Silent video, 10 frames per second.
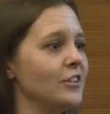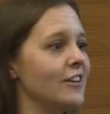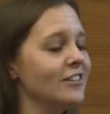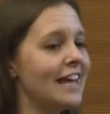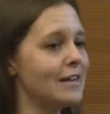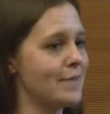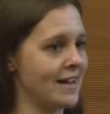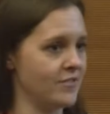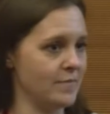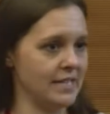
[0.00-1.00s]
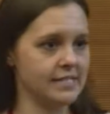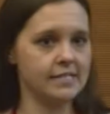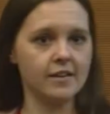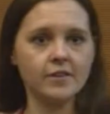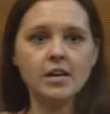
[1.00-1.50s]
you never let them have the big
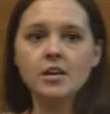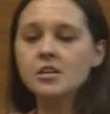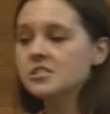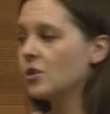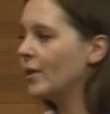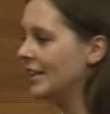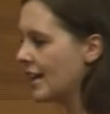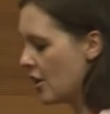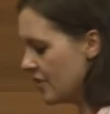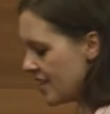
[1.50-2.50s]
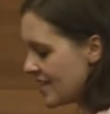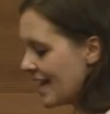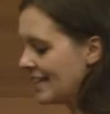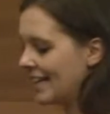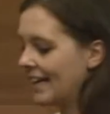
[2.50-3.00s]
stuff. So we know that
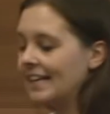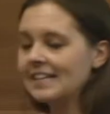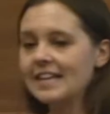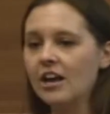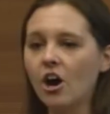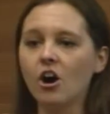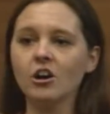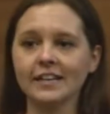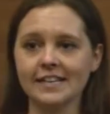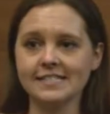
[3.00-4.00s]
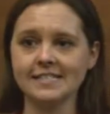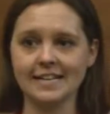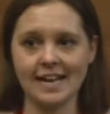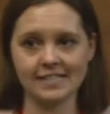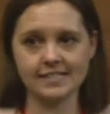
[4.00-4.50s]
they need, that all kids
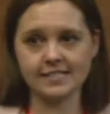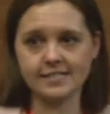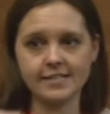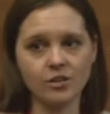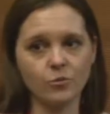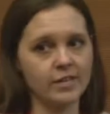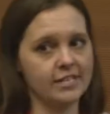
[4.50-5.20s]
need access to tier one